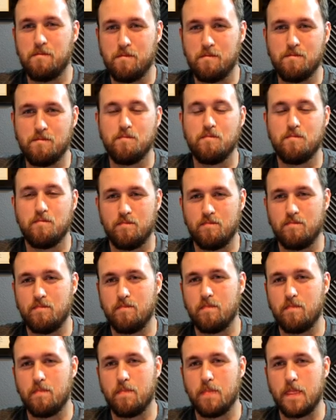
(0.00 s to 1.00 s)

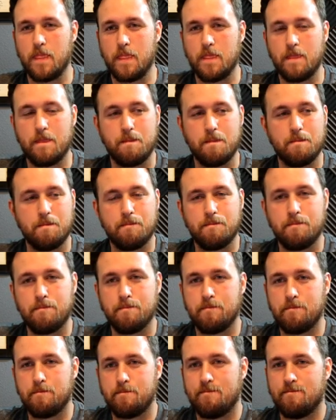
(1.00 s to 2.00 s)

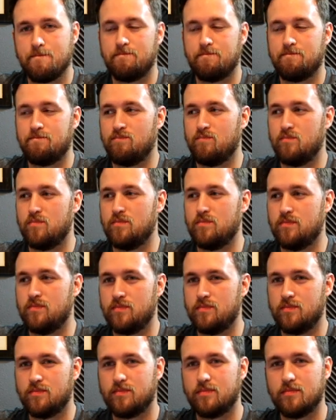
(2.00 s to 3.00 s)

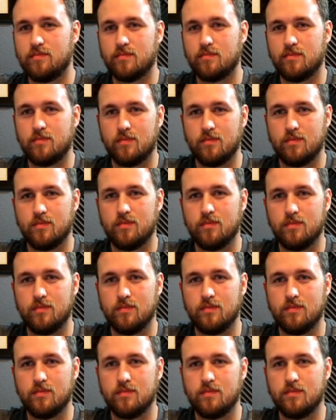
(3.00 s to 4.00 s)

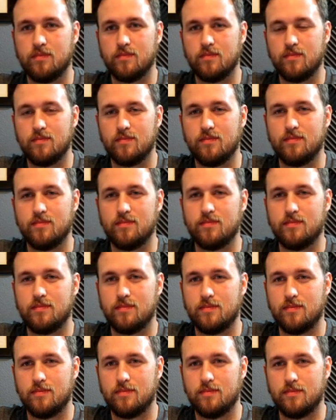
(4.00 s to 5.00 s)

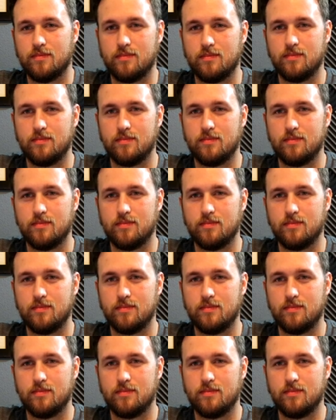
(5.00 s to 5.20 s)
The person shown says nothing.